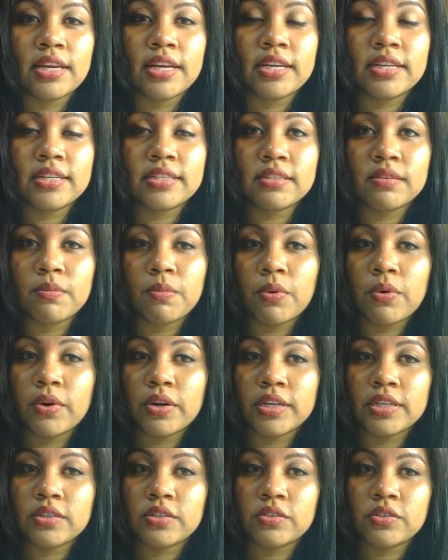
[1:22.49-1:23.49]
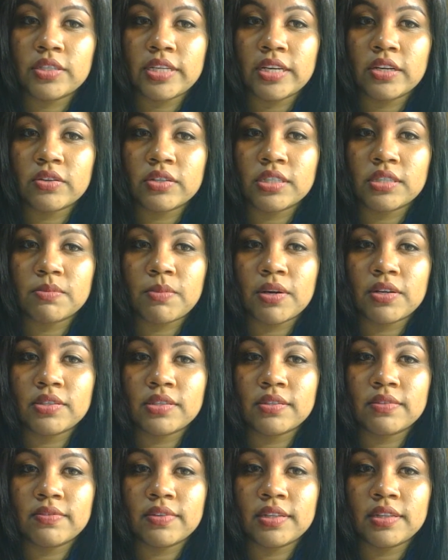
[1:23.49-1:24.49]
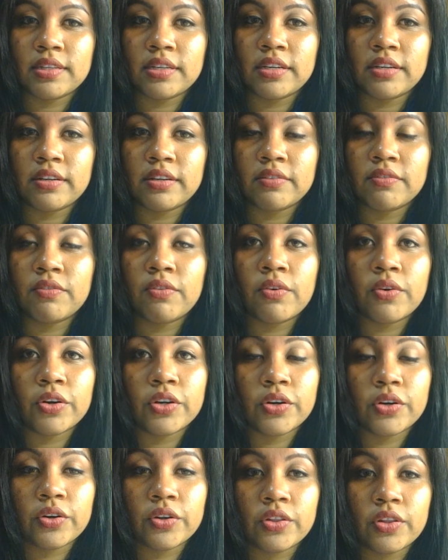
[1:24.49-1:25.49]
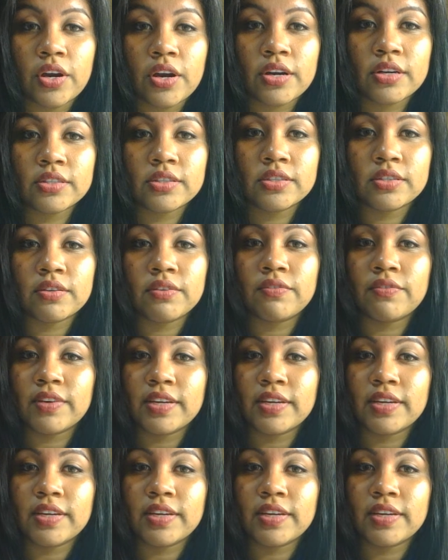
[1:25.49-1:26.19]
it is important to take responsibility for your thoughts,